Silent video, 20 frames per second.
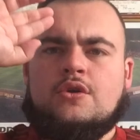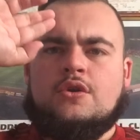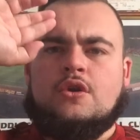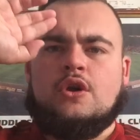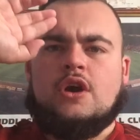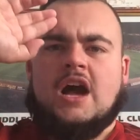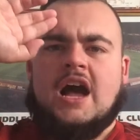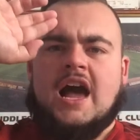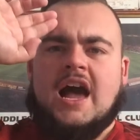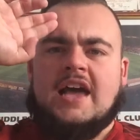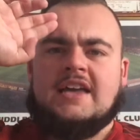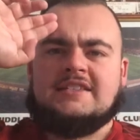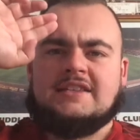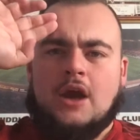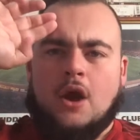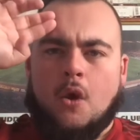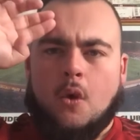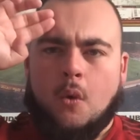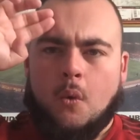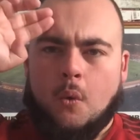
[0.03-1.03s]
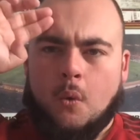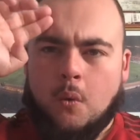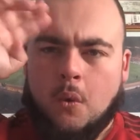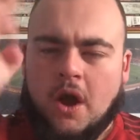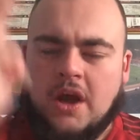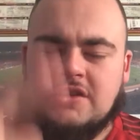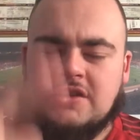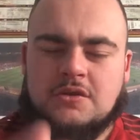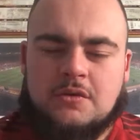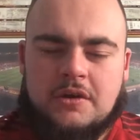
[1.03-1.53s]
Yo guys,
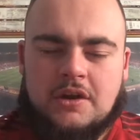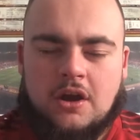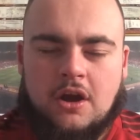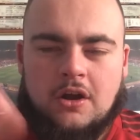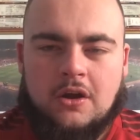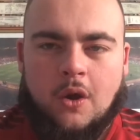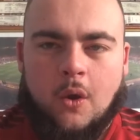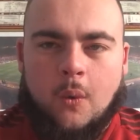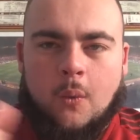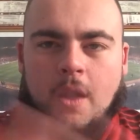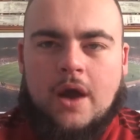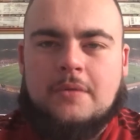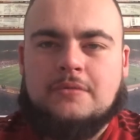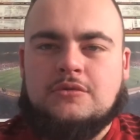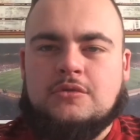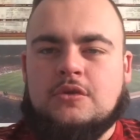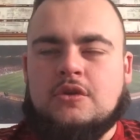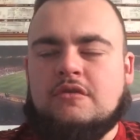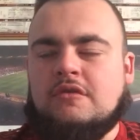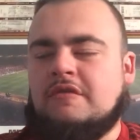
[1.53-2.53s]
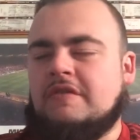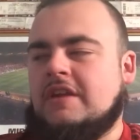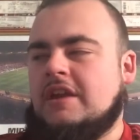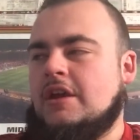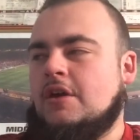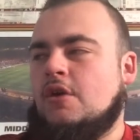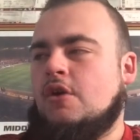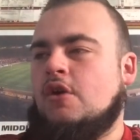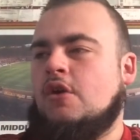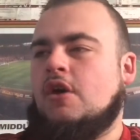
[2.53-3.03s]
what is going on? Welcome to another
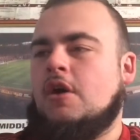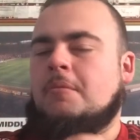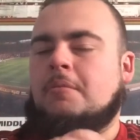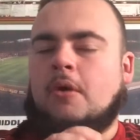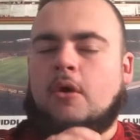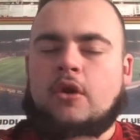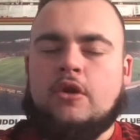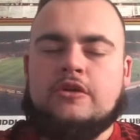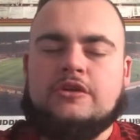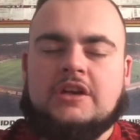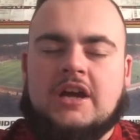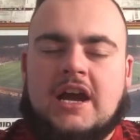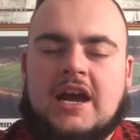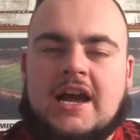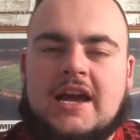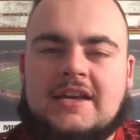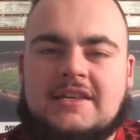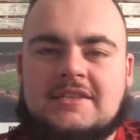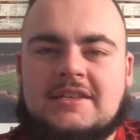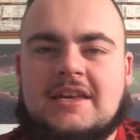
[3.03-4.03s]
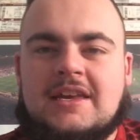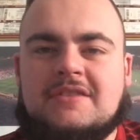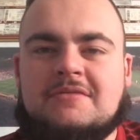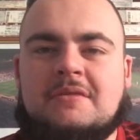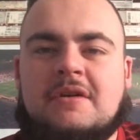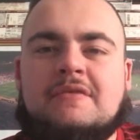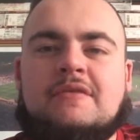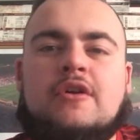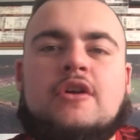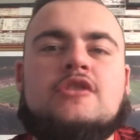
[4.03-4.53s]
video. Apologise if
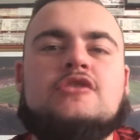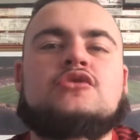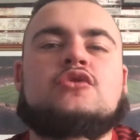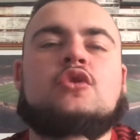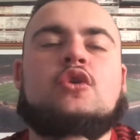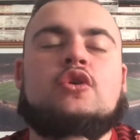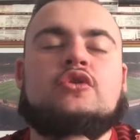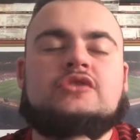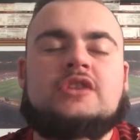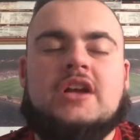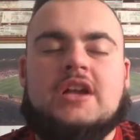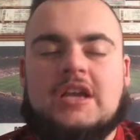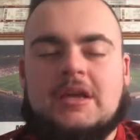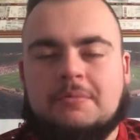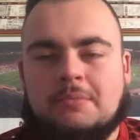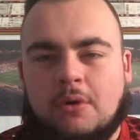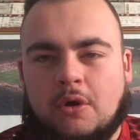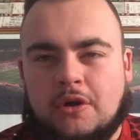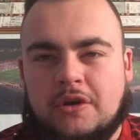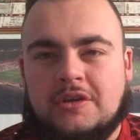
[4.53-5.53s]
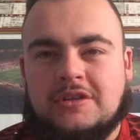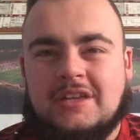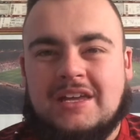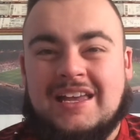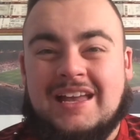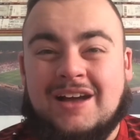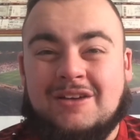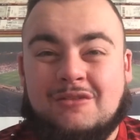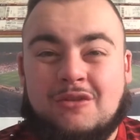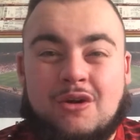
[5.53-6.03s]
my voice goes at any point.
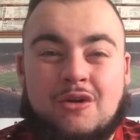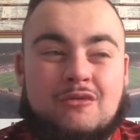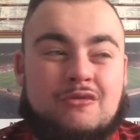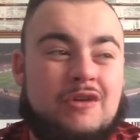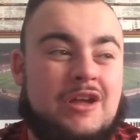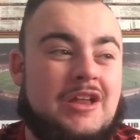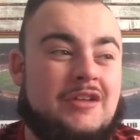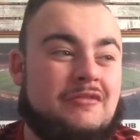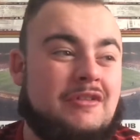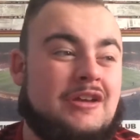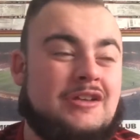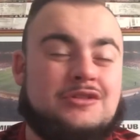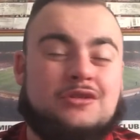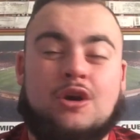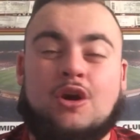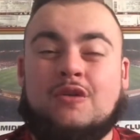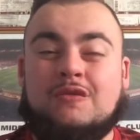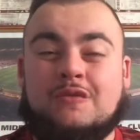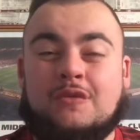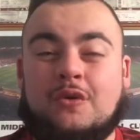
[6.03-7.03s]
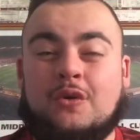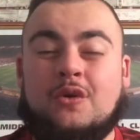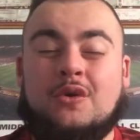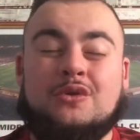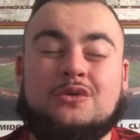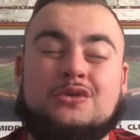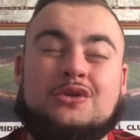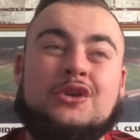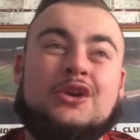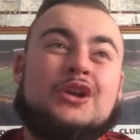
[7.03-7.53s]
I've got a really, really sore
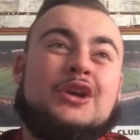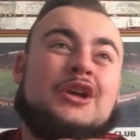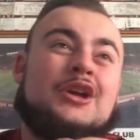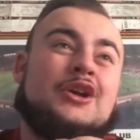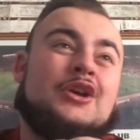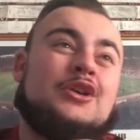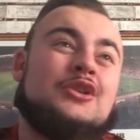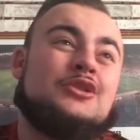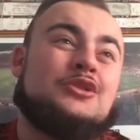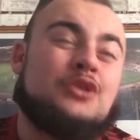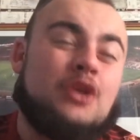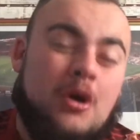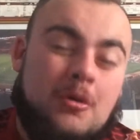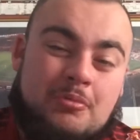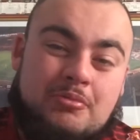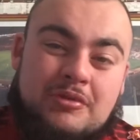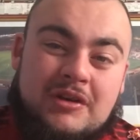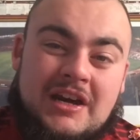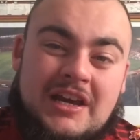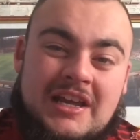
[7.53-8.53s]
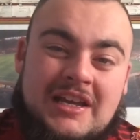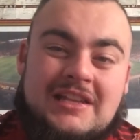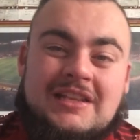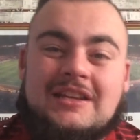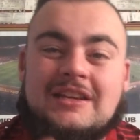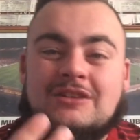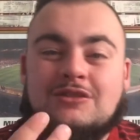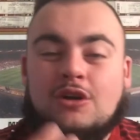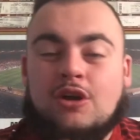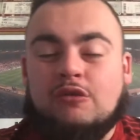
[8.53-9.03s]
throat. Not
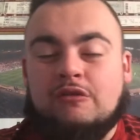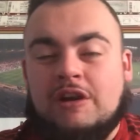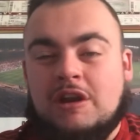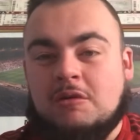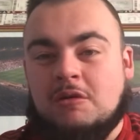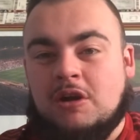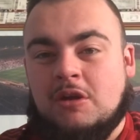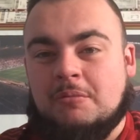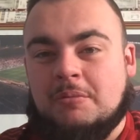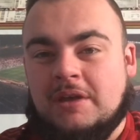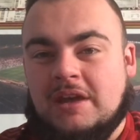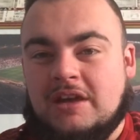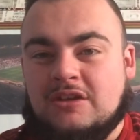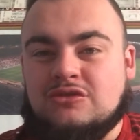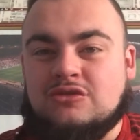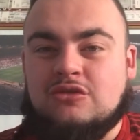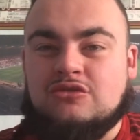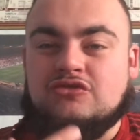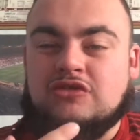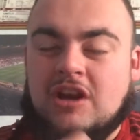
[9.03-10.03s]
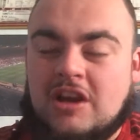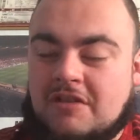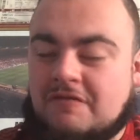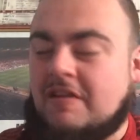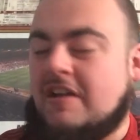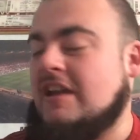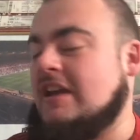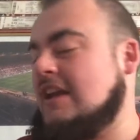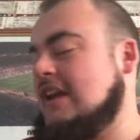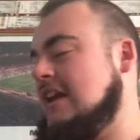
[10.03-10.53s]
brilliant. Don't really want to be ill, so I'm trying to
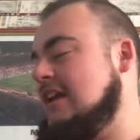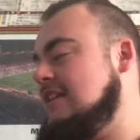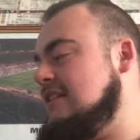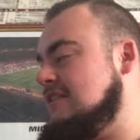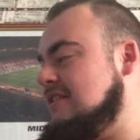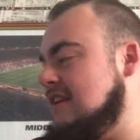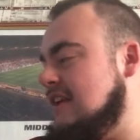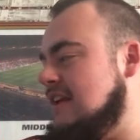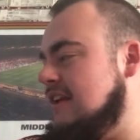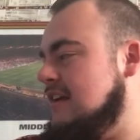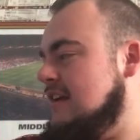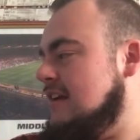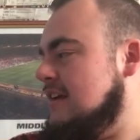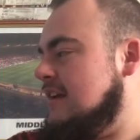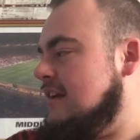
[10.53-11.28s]
fight against it.